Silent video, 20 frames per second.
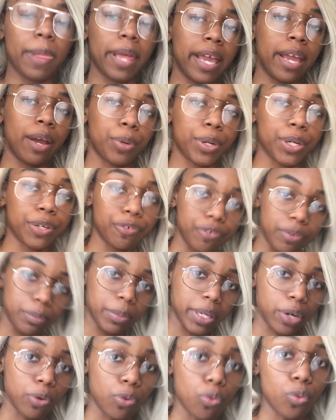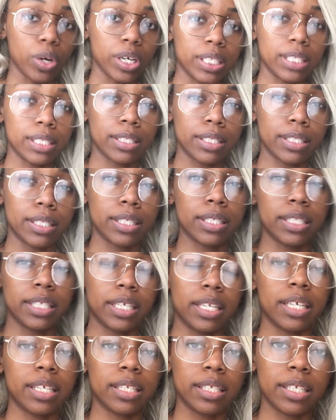I had work from like 1 to
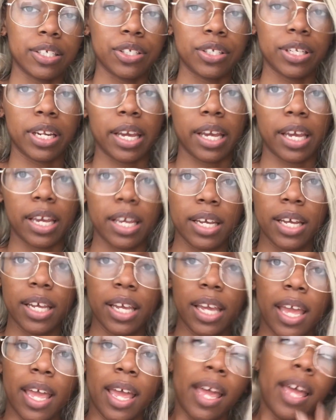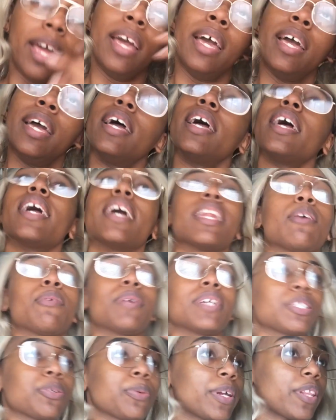10 yesterday, and I
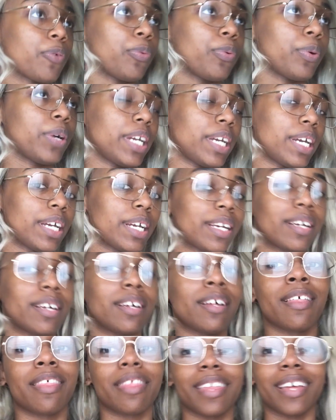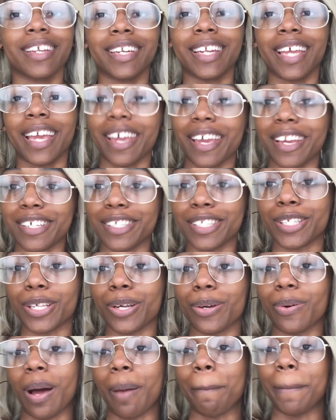wanted to wear the wig that day,
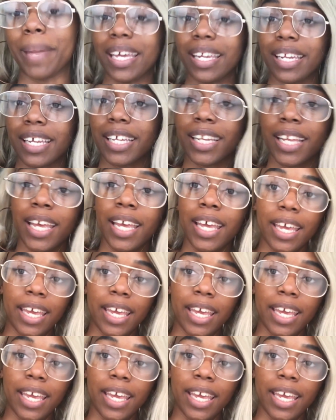so I made it.